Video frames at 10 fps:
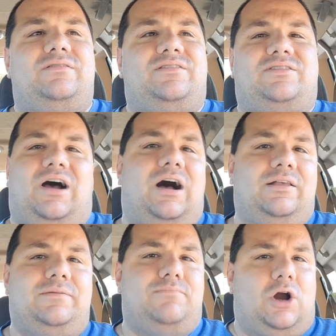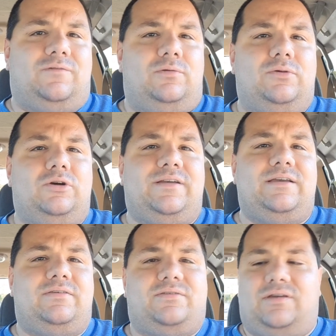solid Marvel
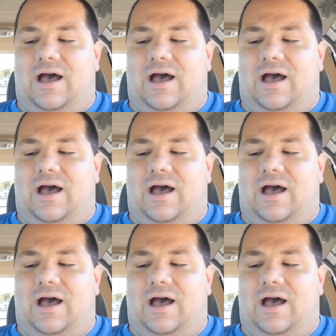movies.